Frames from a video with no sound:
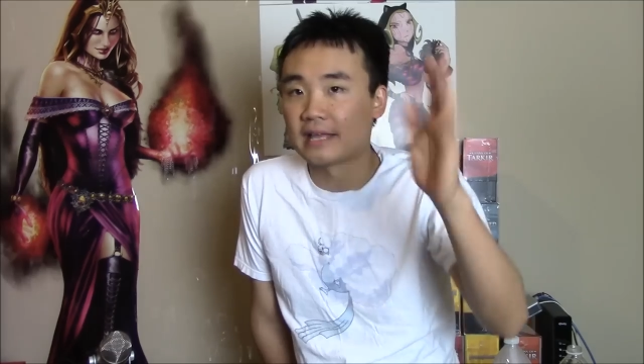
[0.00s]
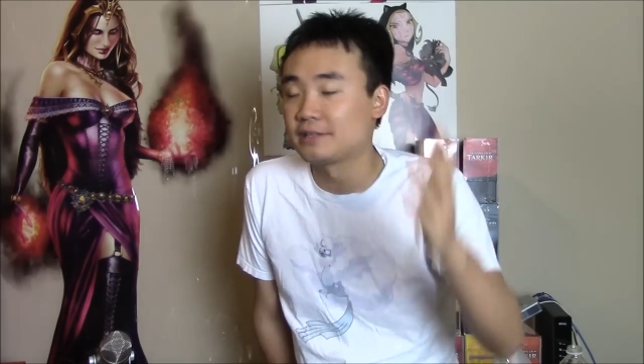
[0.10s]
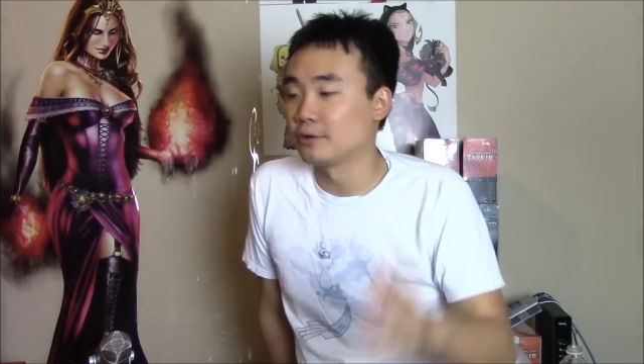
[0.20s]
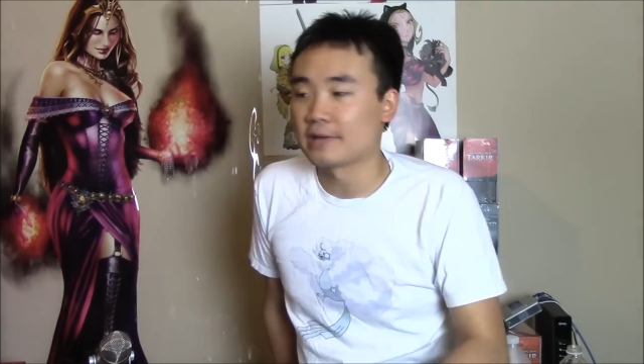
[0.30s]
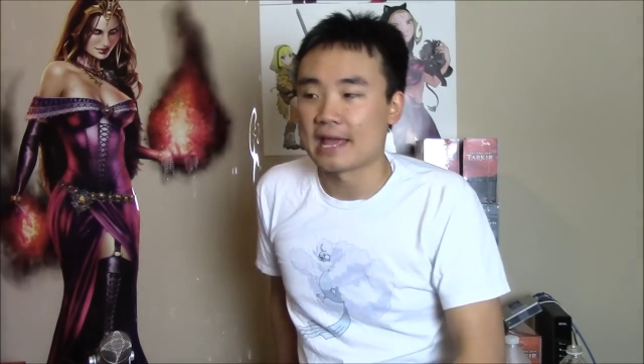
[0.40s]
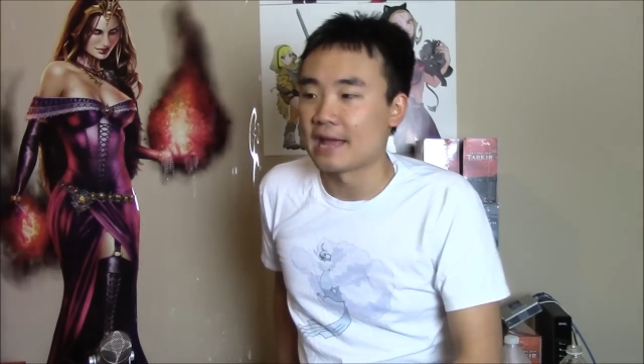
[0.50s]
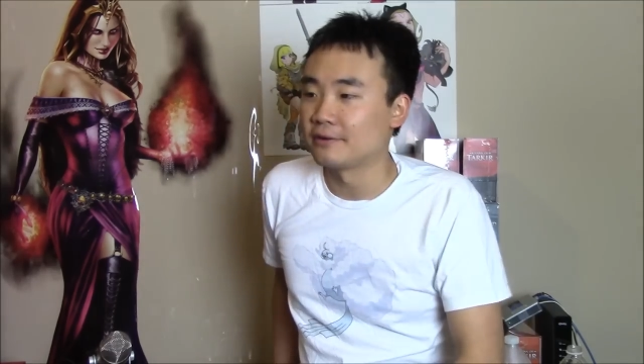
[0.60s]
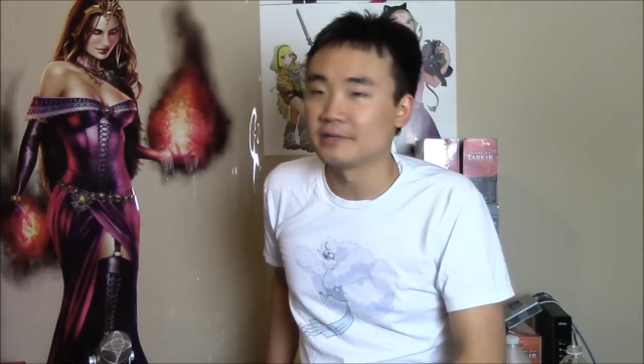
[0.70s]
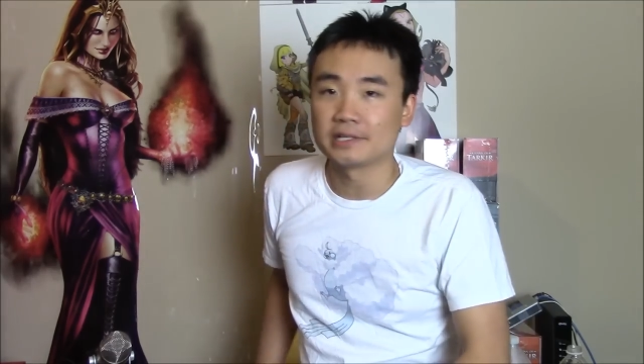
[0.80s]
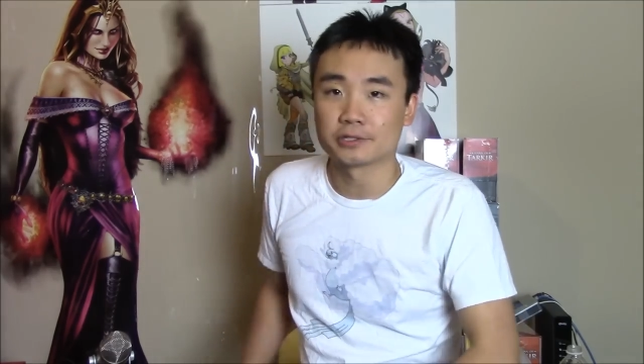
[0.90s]
it's okay. I
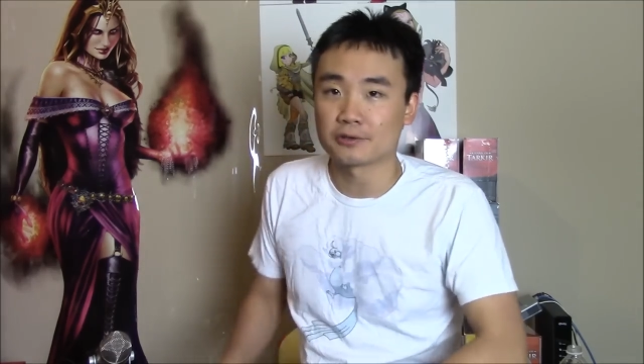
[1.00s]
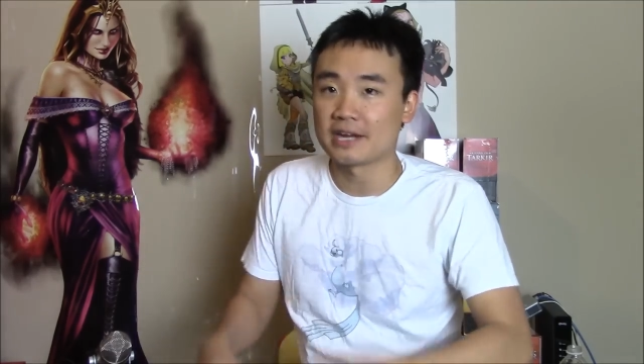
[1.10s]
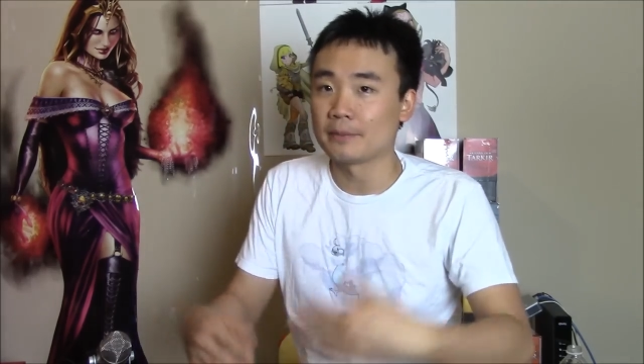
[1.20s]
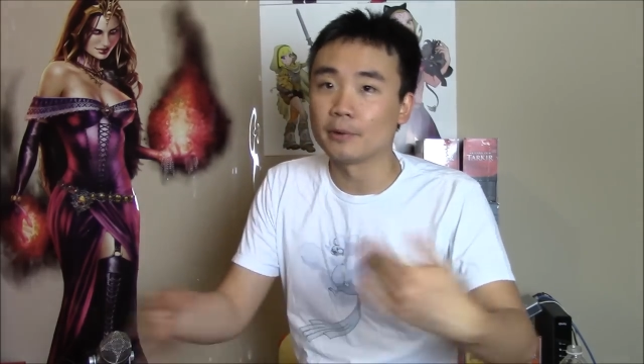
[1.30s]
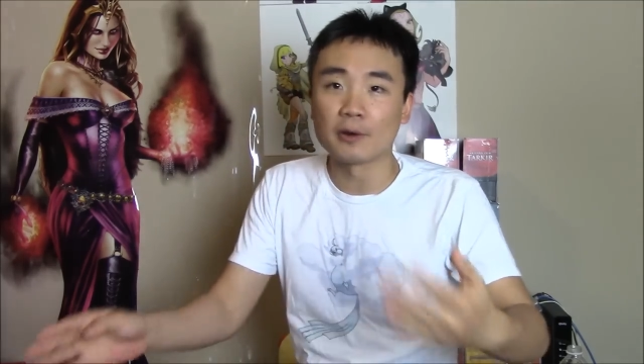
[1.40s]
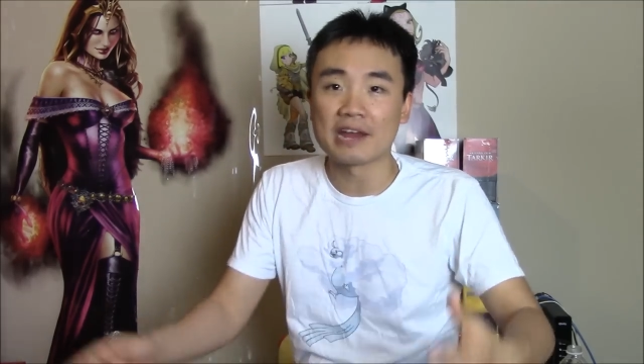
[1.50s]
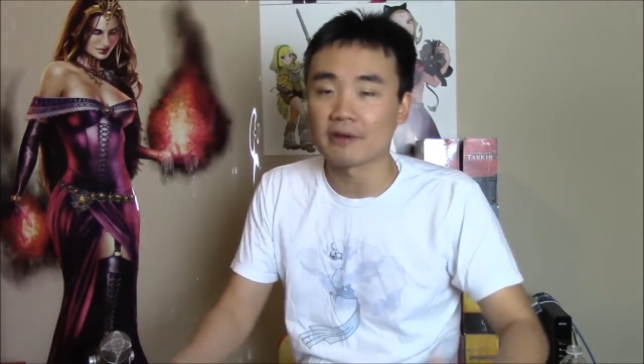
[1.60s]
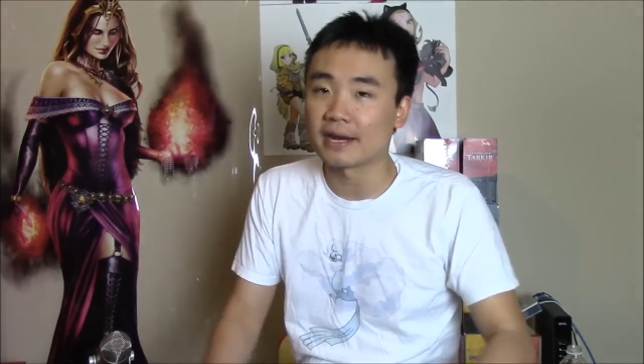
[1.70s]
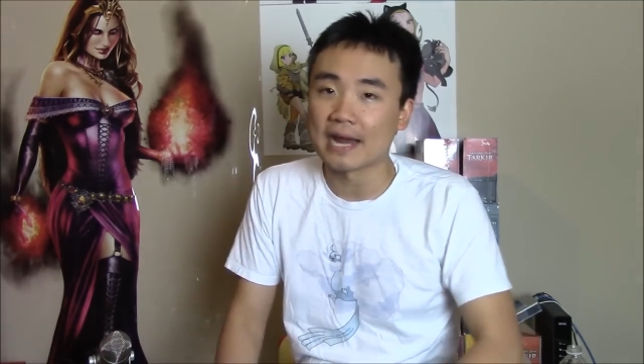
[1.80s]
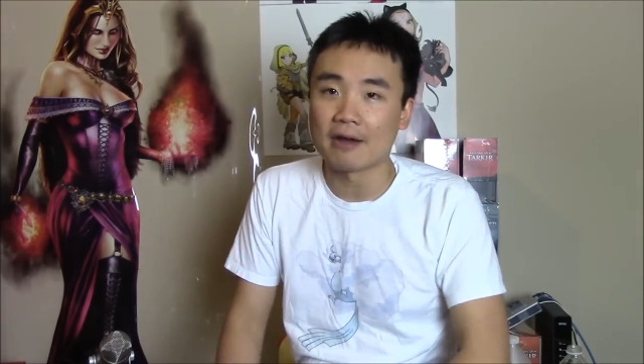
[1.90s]
don't need to trade them away
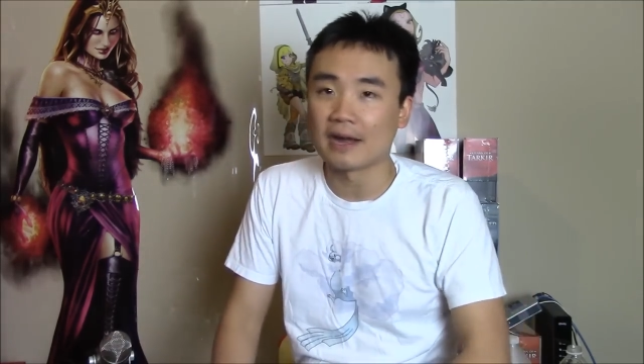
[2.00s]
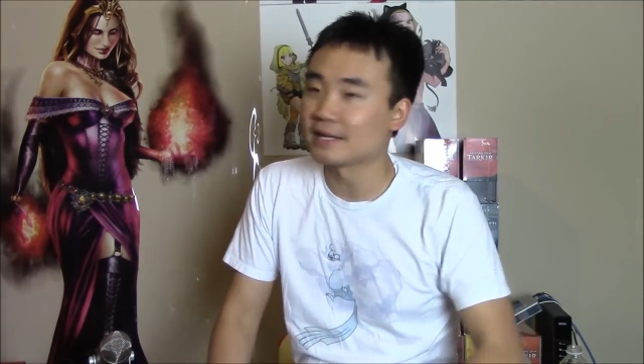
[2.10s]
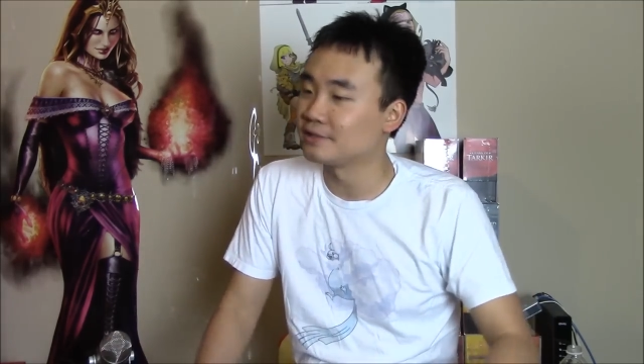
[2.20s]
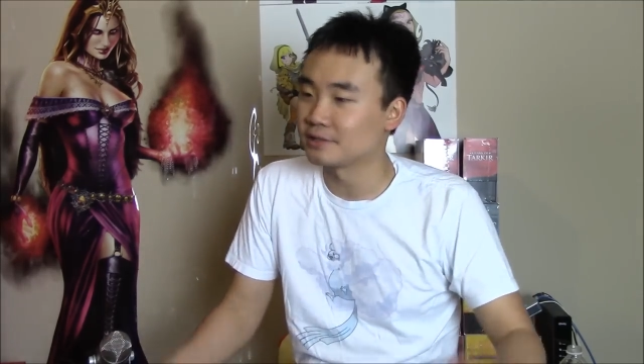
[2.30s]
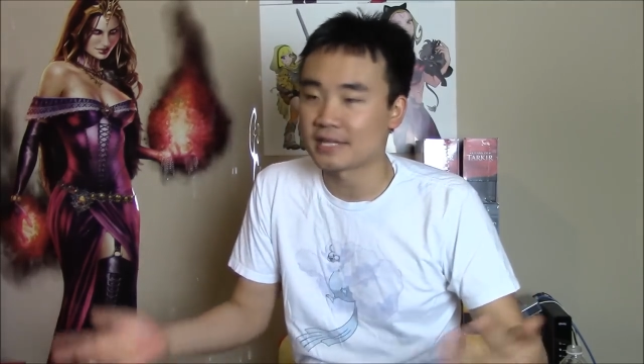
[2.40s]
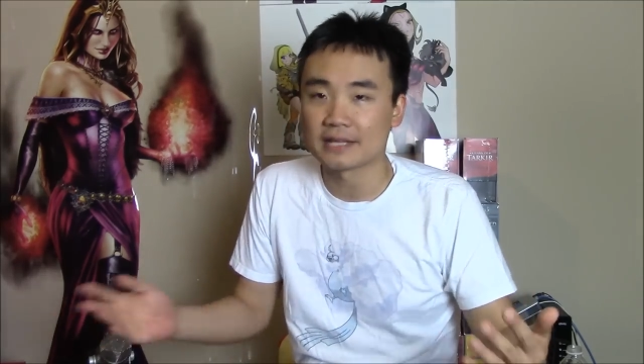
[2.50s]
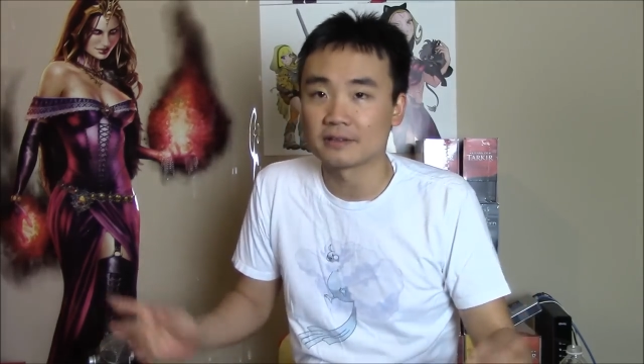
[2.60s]
right now. I can just take the